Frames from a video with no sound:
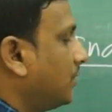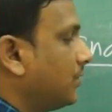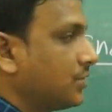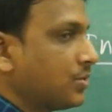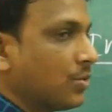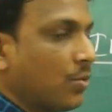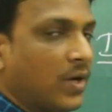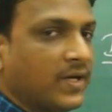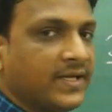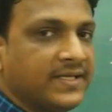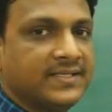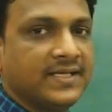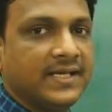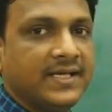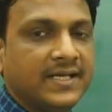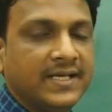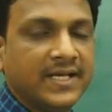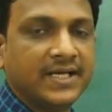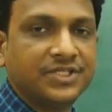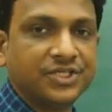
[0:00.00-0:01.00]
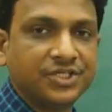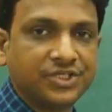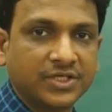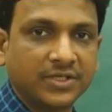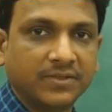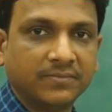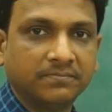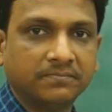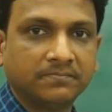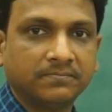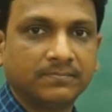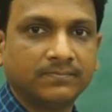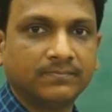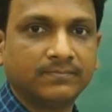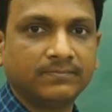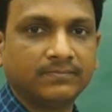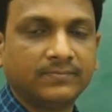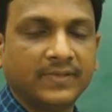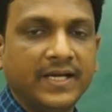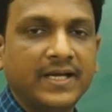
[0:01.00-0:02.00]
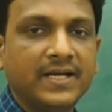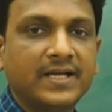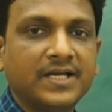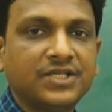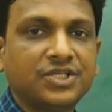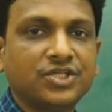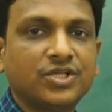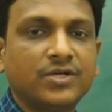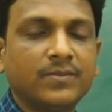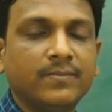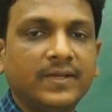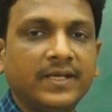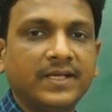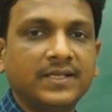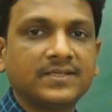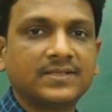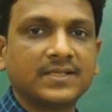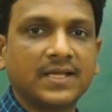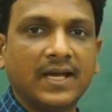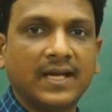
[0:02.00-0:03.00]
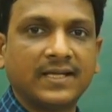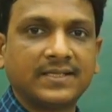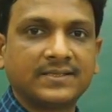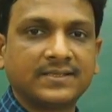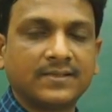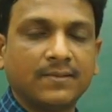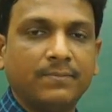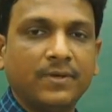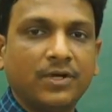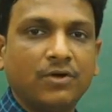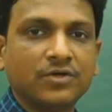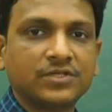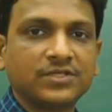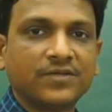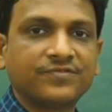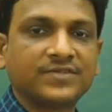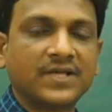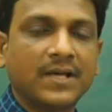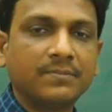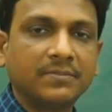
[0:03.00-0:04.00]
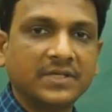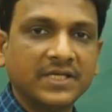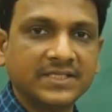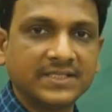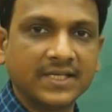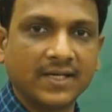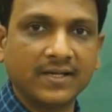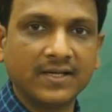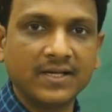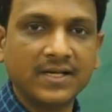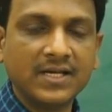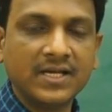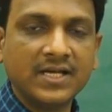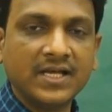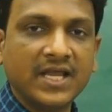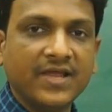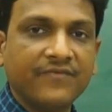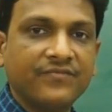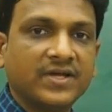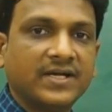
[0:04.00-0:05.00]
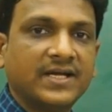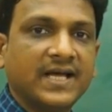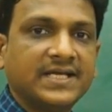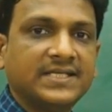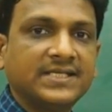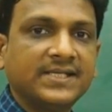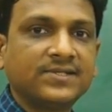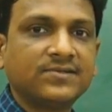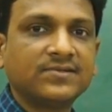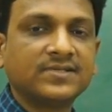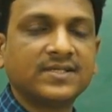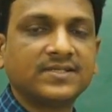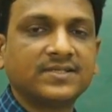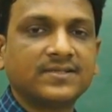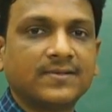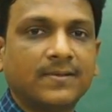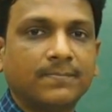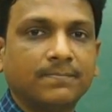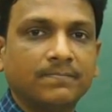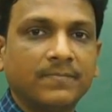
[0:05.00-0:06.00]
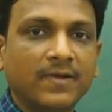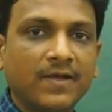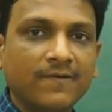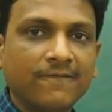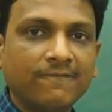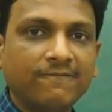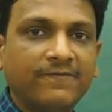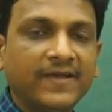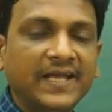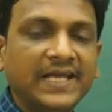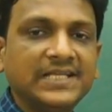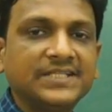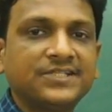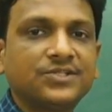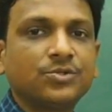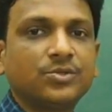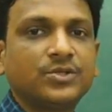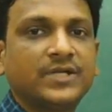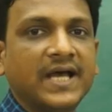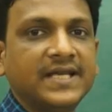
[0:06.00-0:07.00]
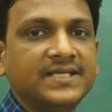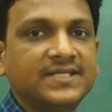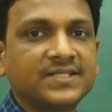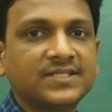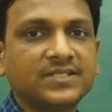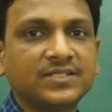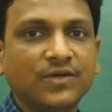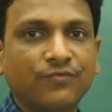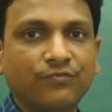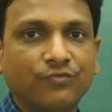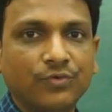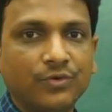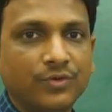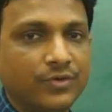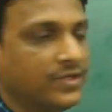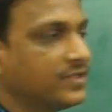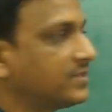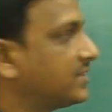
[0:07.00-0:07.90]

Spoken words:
So what is indigestion? Indigestion means because of some reason, if the digestive system fails to digest the food,